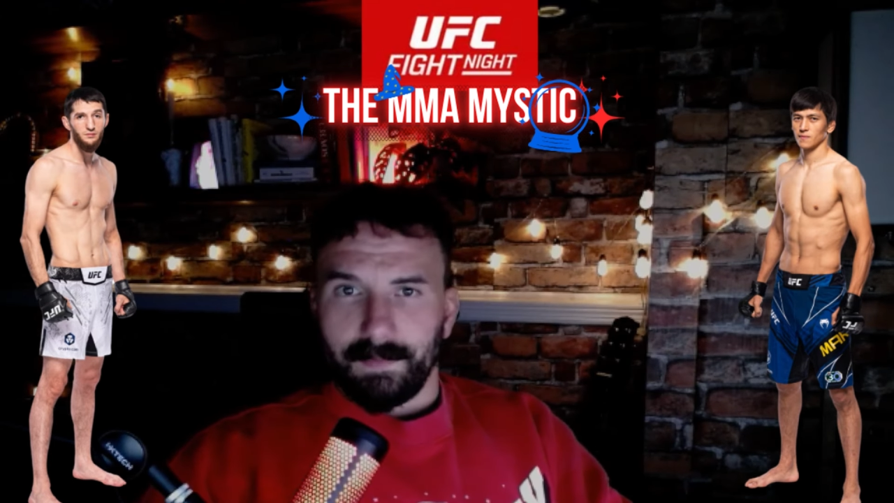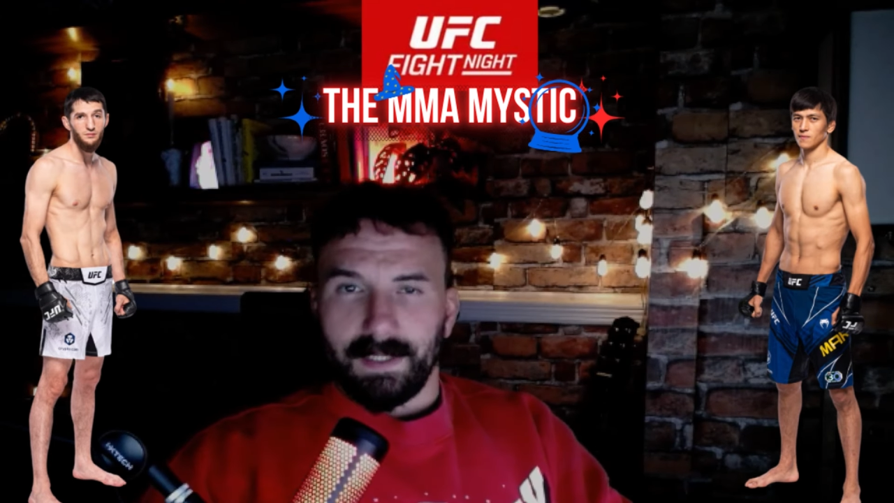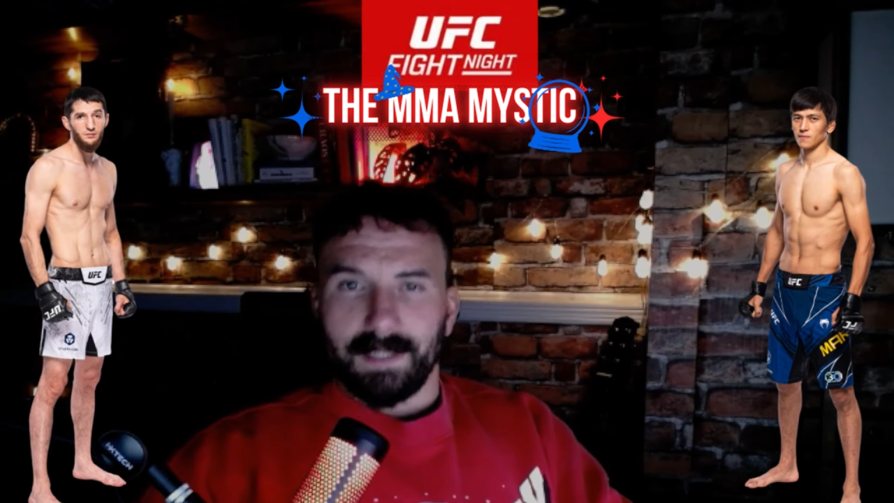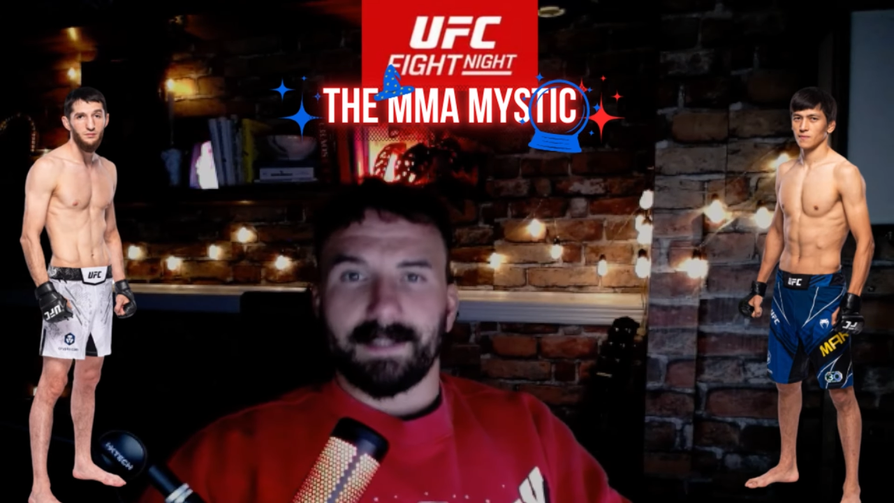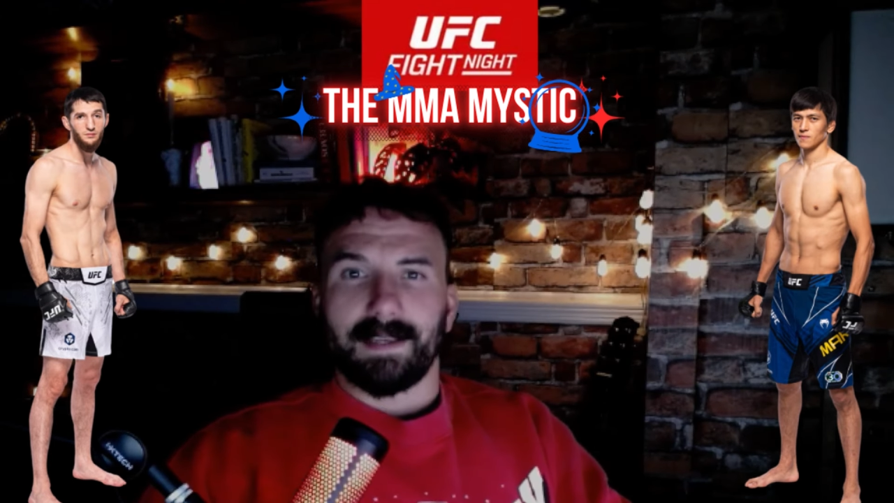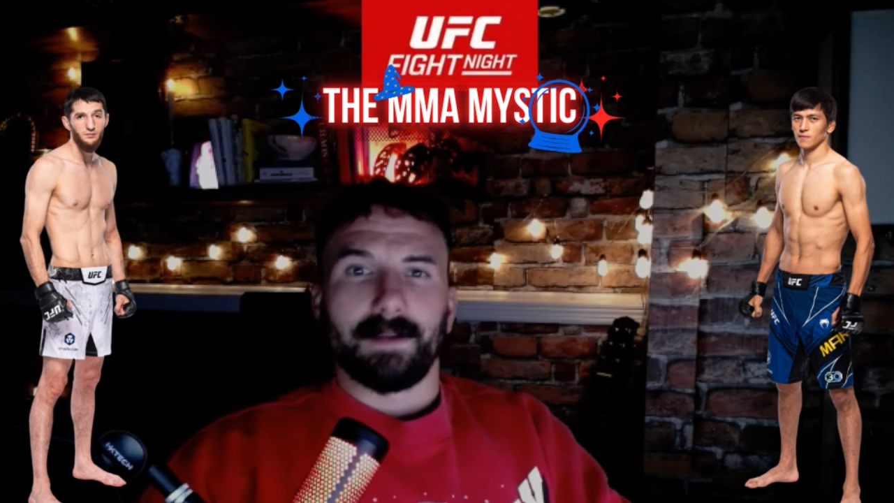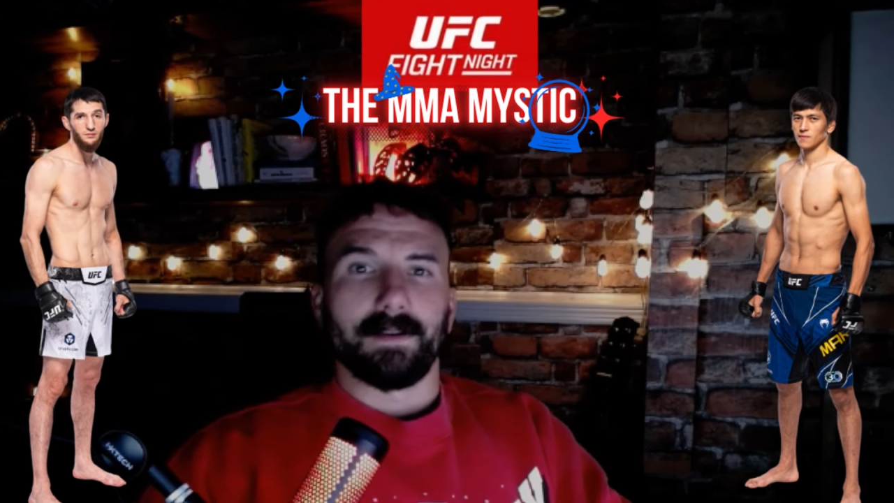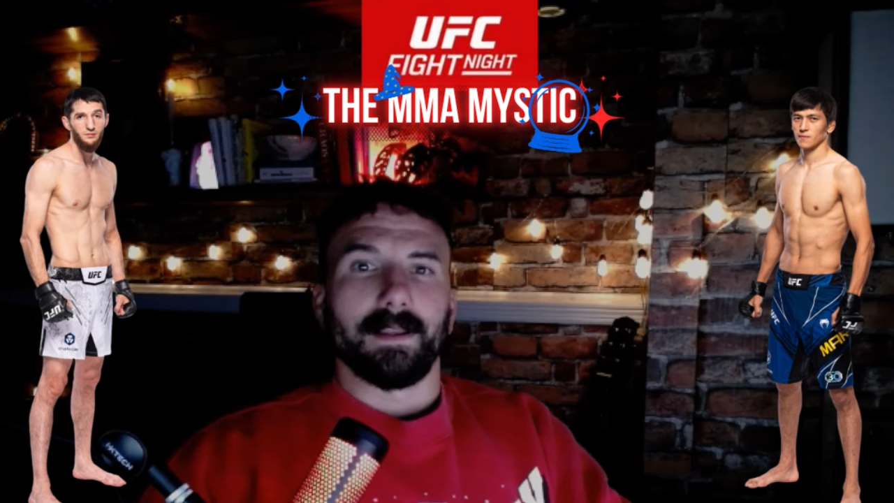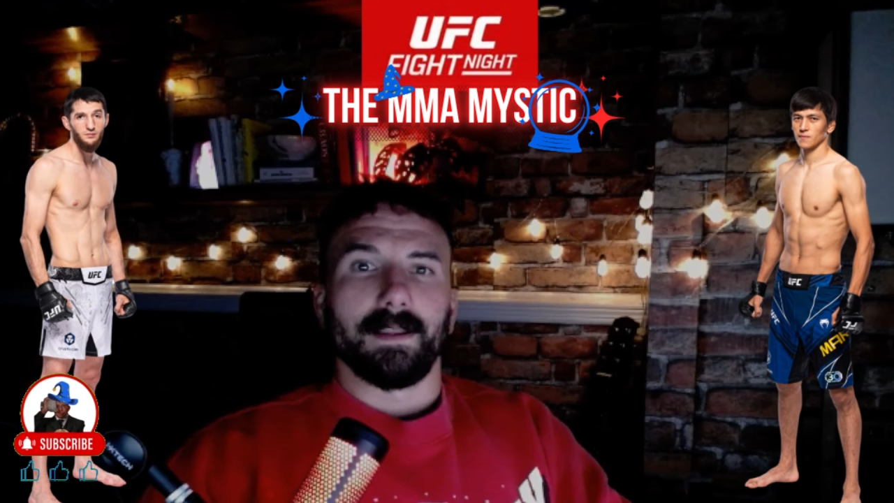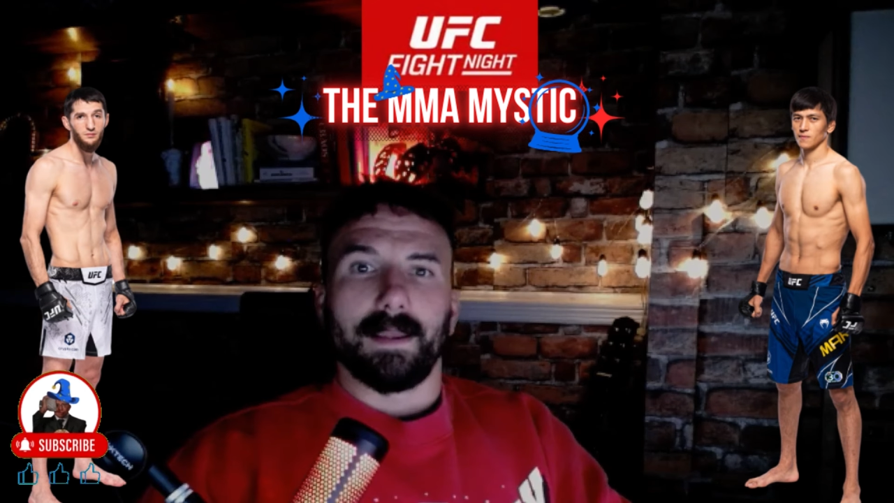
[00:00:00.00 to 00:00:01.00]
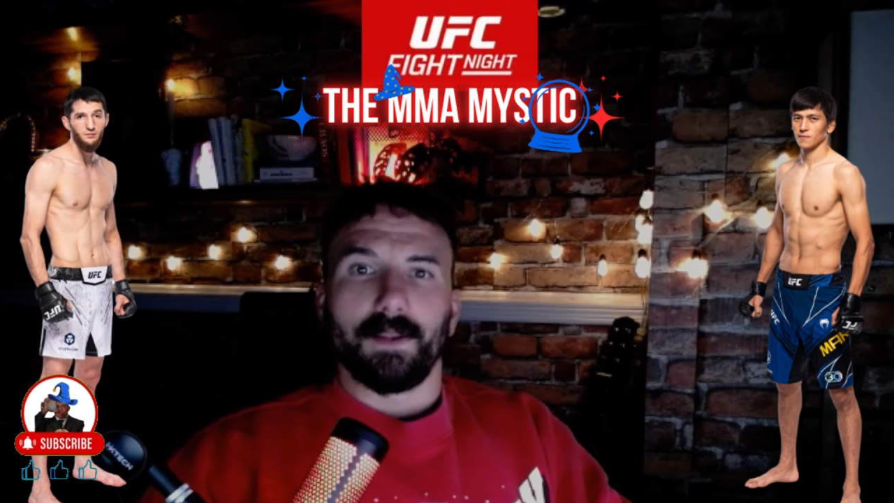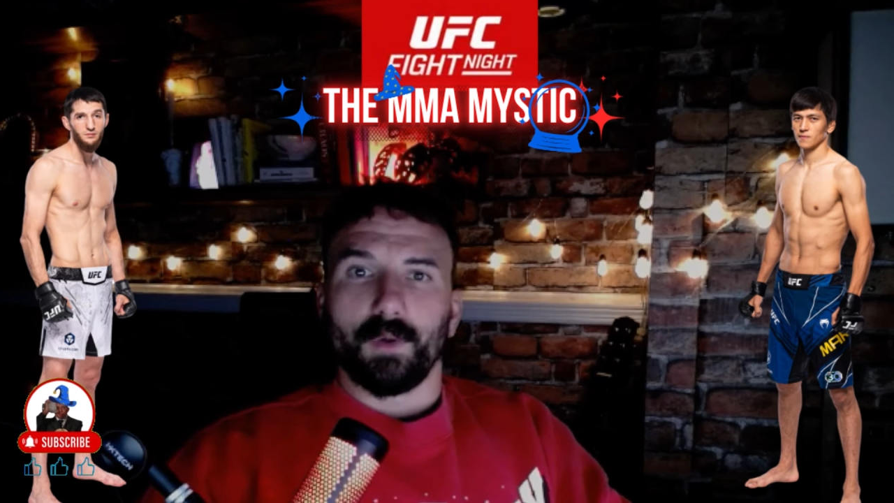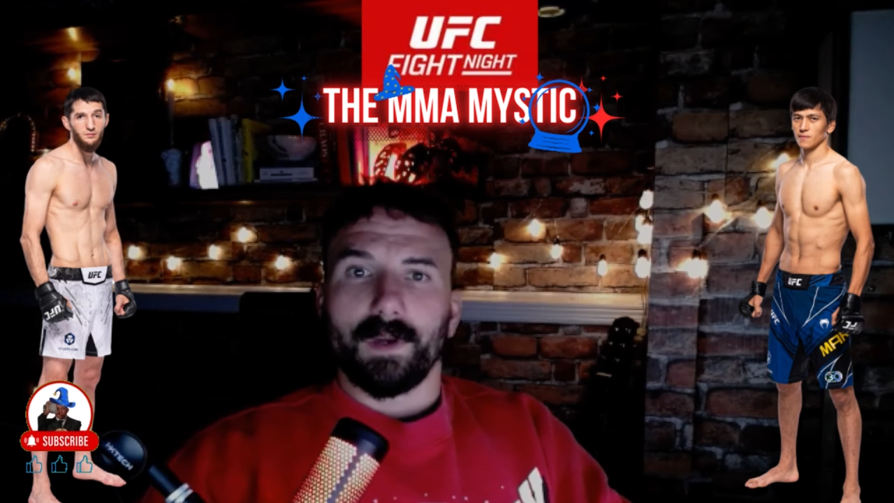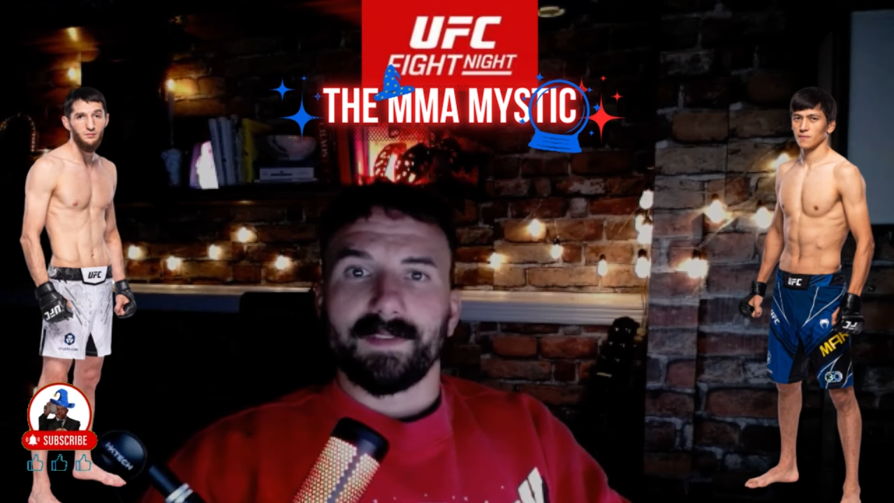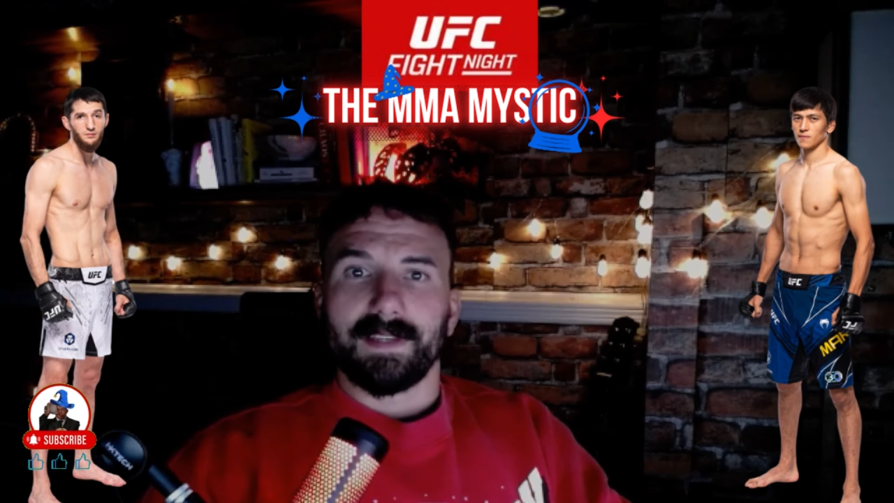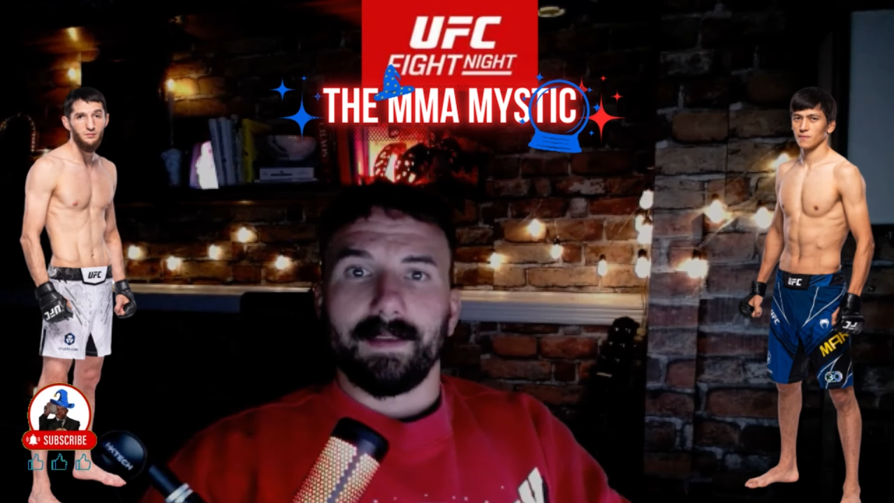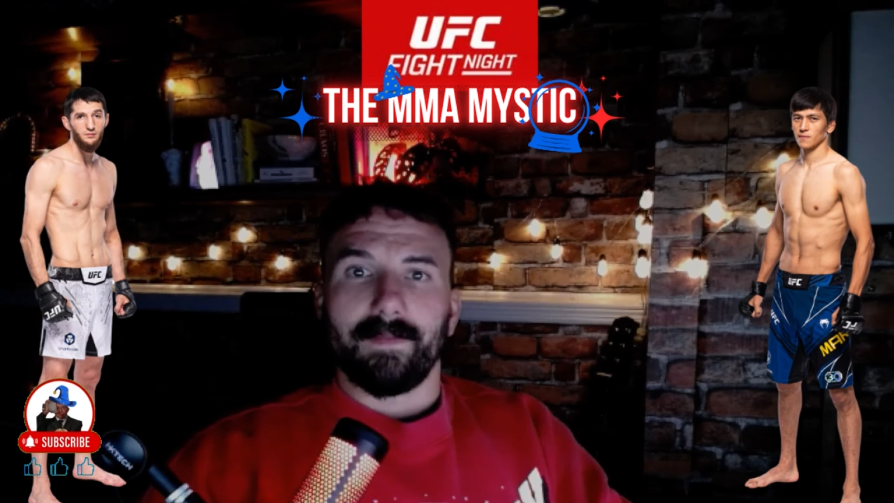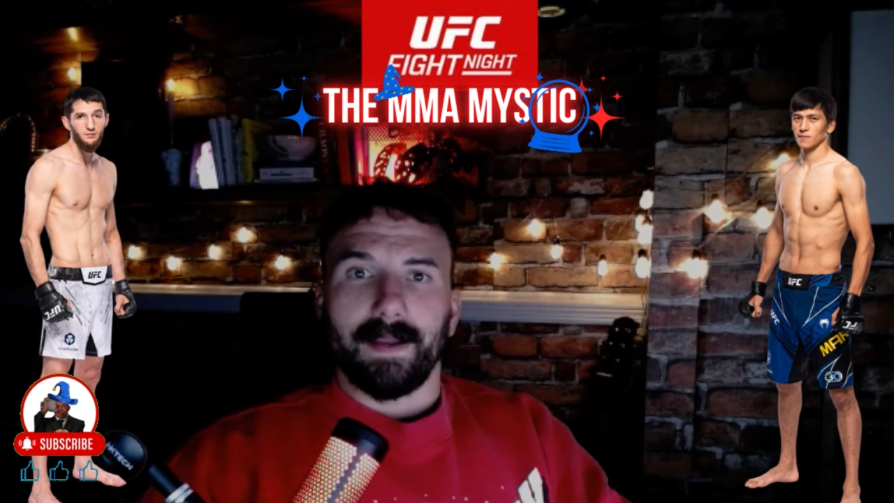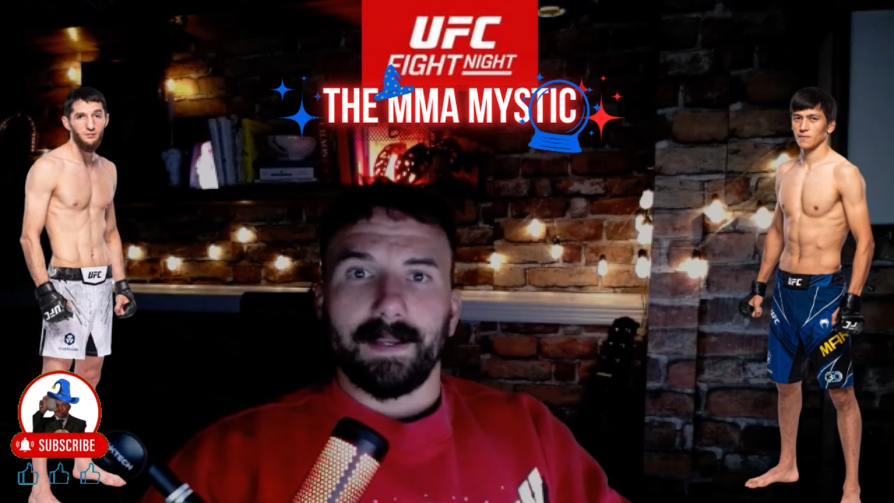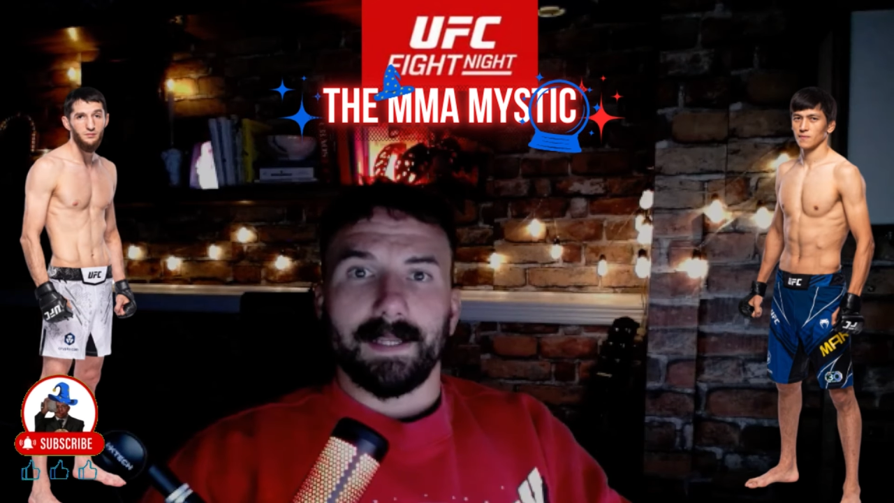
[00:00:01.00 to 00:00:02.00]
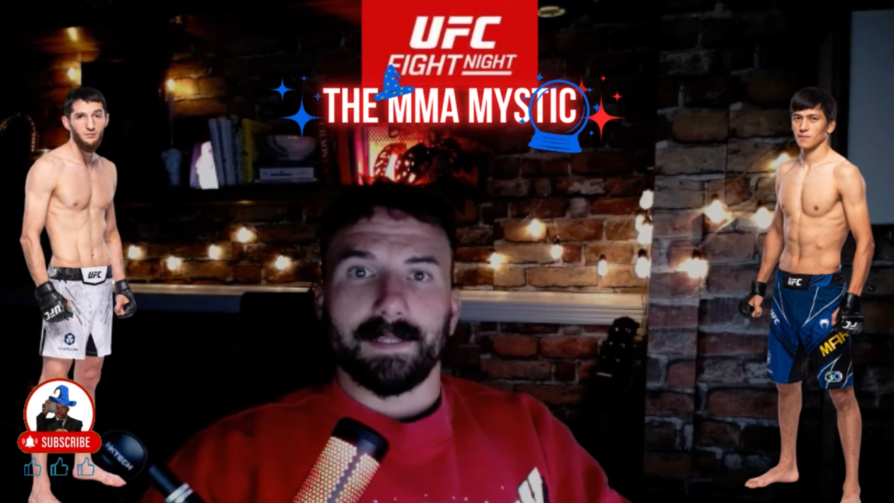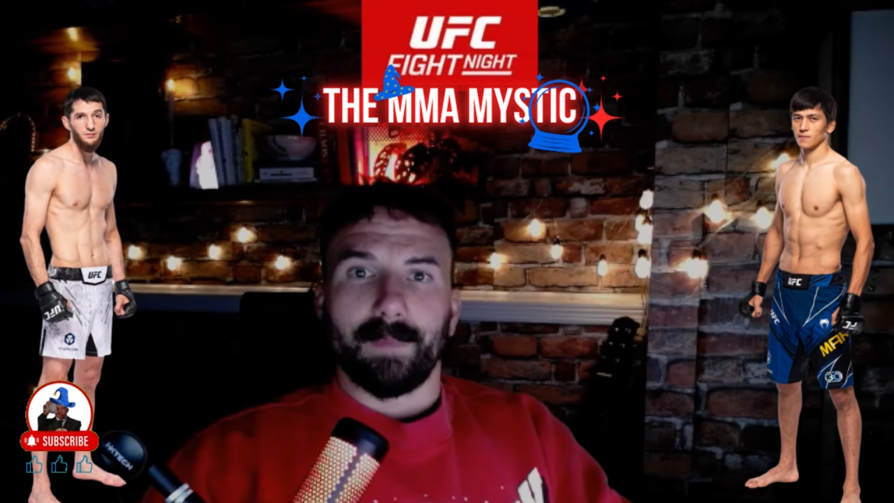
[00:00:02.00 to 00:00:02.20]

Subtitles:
this Saturday at UFC Fight Night